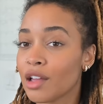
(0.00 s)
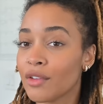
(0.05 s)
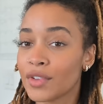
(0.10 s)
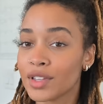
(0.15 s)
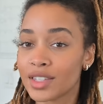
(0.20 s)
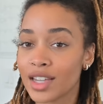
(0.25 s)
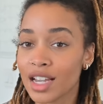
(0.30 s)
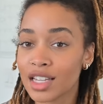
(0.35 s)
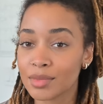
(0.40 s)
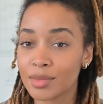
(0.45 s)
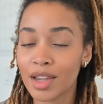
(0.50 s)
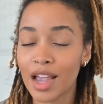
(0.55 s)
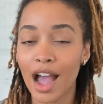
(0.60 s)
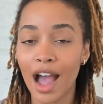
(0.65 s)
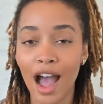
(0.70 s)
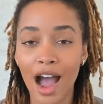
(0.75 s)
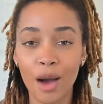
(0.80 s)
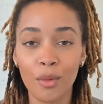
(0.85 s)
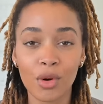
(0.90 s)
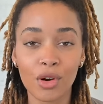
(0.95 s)
If it takes me an
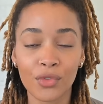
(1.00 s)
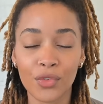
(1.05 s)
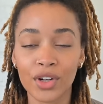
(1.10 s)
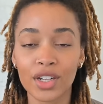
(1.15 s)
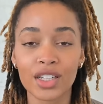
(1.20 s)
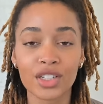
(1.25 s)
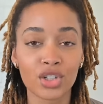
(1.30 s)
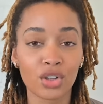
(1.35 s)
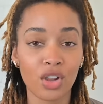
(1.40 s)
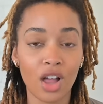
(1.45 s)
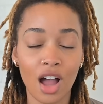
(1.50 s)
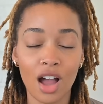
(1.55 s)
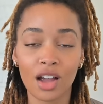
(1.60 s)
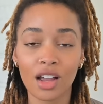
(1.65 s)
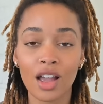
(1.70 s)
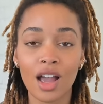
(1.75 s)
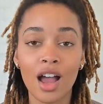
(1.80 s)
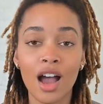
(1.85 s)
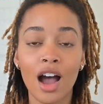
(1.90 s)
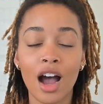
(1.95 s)
hour for each
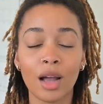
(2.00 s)
lock,